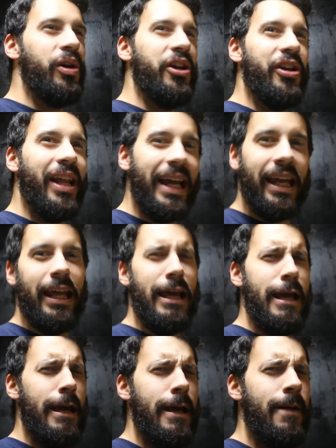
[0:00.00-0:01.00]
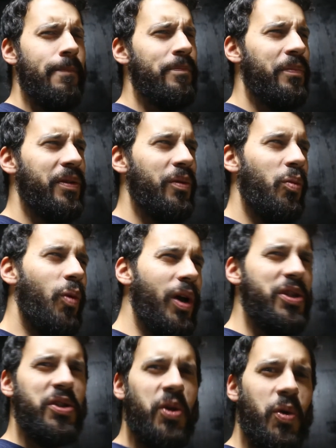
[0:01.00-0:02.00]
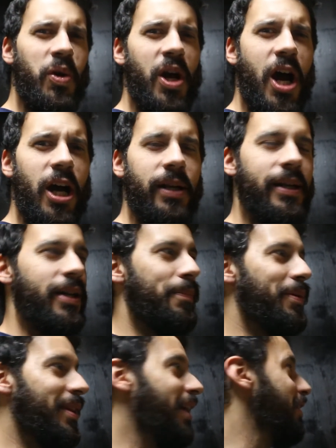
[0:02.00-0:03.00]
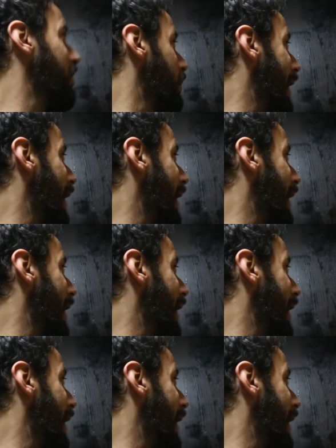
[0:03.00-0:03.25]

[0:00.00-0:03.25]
and you're like, what's going on here? But then you